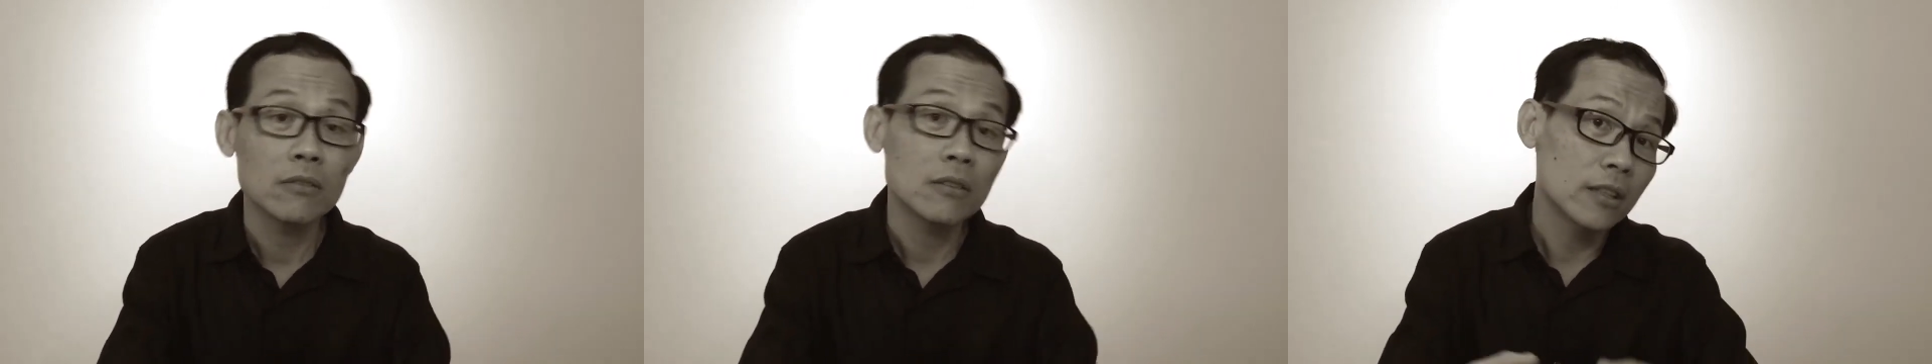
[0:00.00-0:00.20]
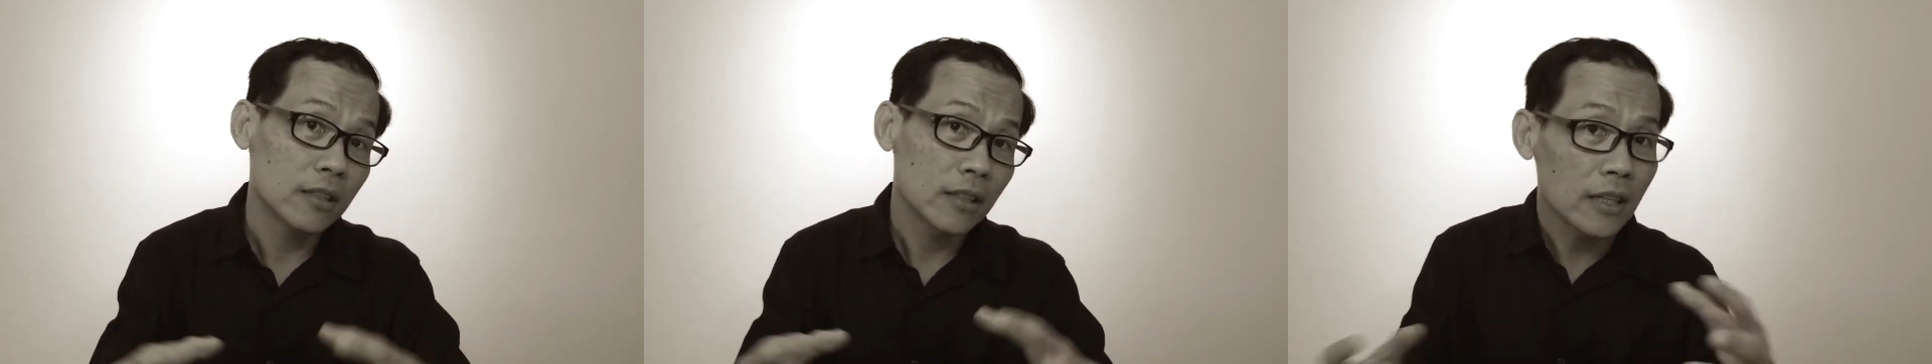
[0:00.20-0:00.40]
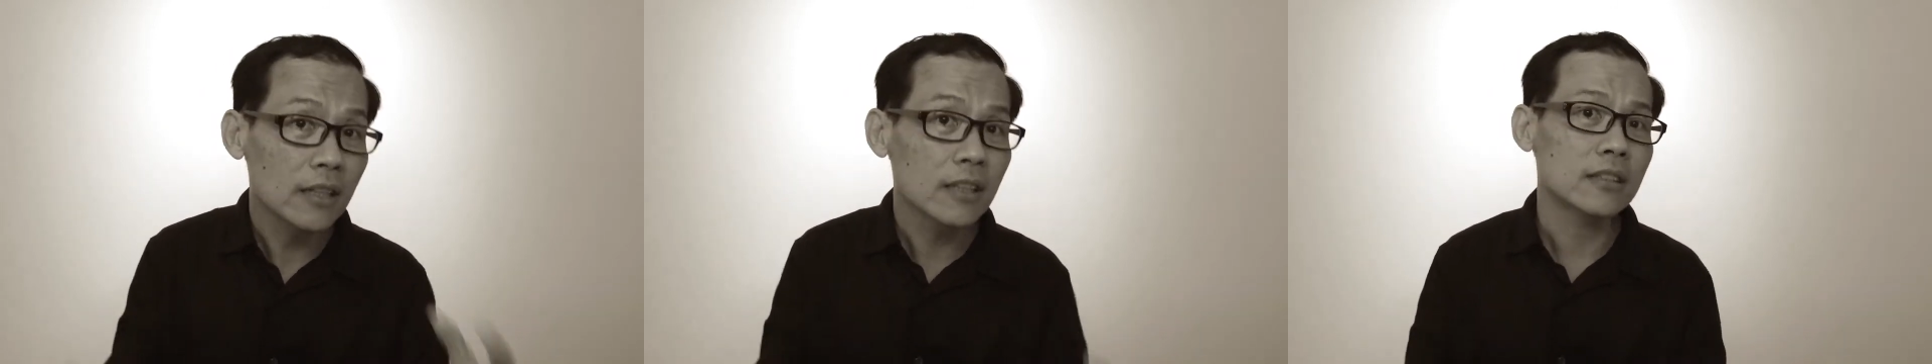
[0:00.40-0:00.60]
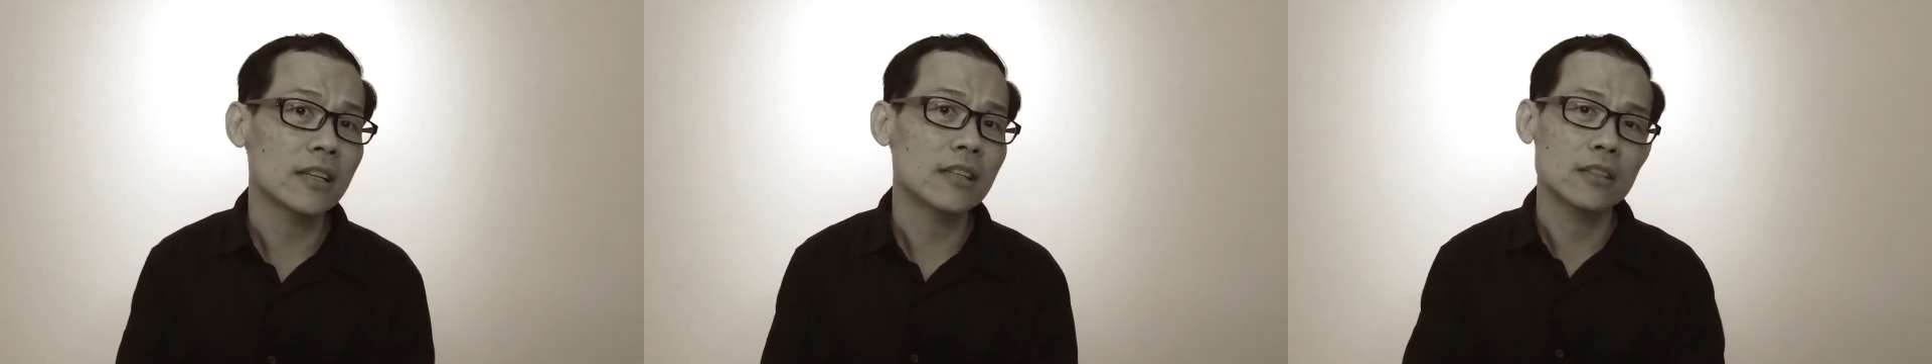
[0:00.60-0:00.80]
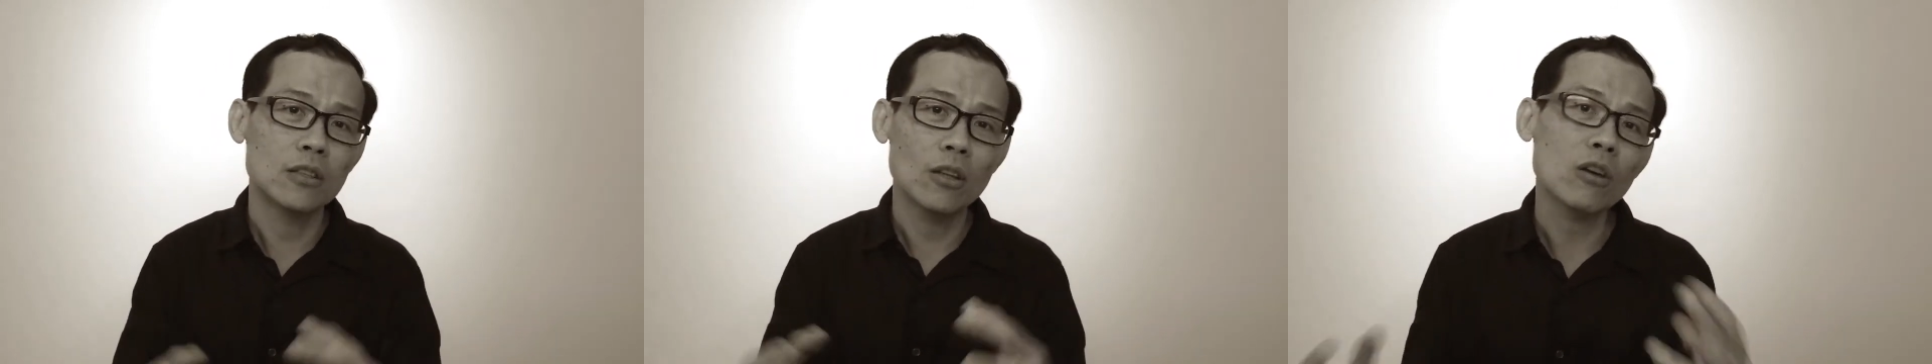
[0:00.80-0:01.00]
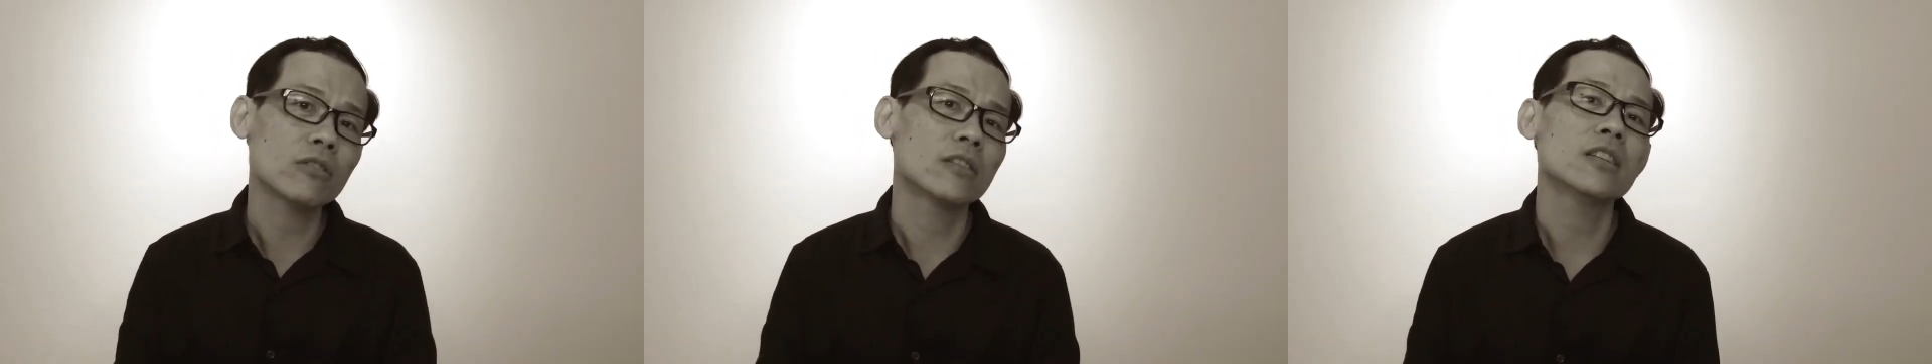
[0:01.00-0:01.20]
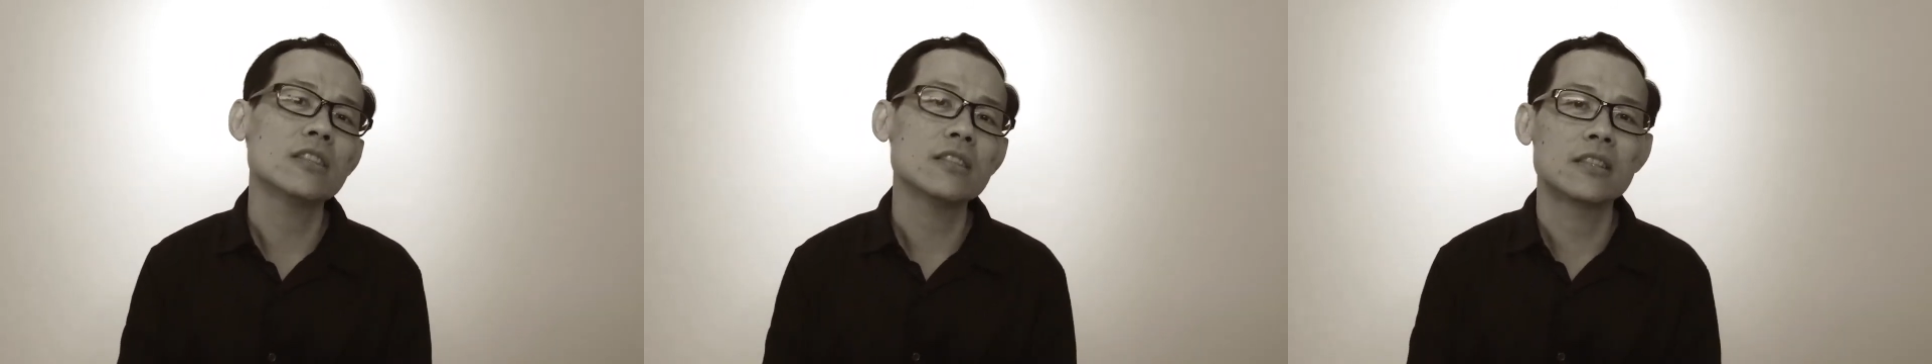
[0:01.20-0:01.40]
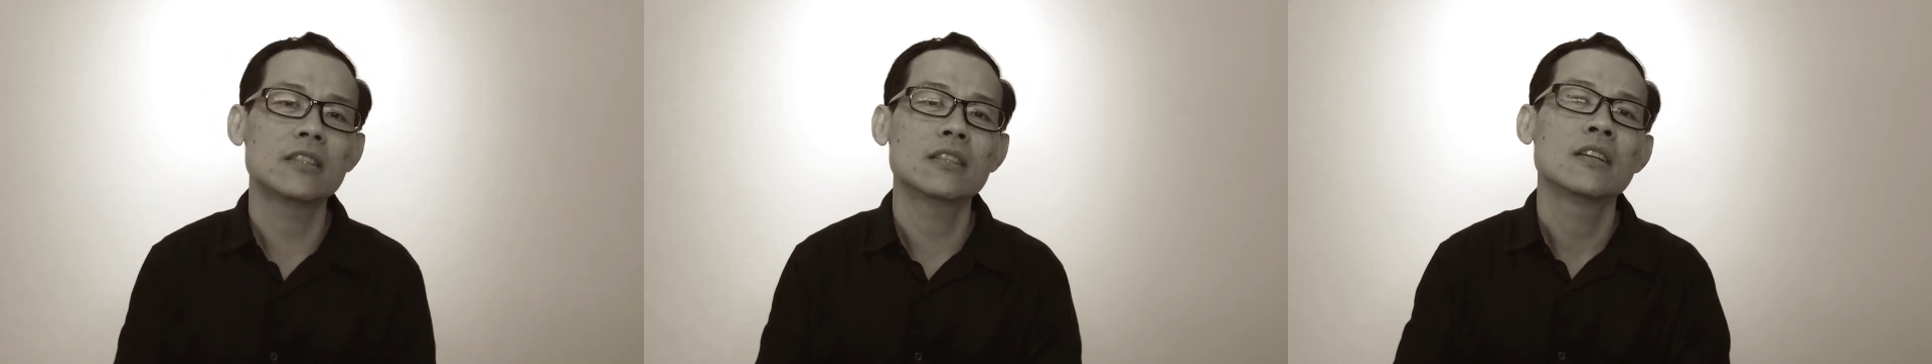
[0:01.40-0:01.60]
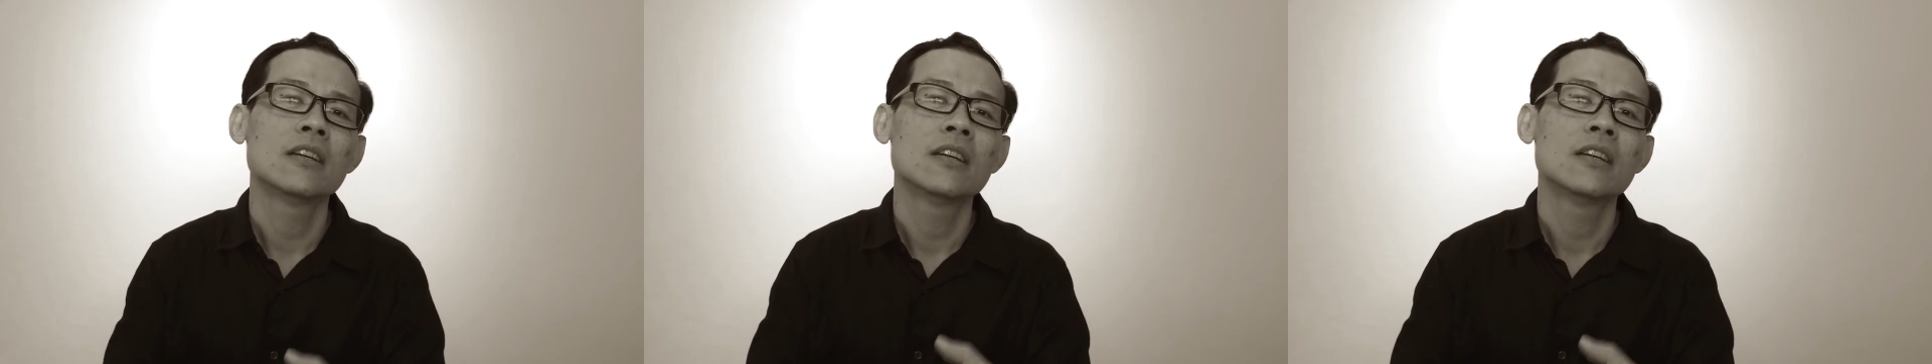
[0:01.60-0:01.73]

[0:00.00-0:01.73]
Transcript: the nurse and the doctor,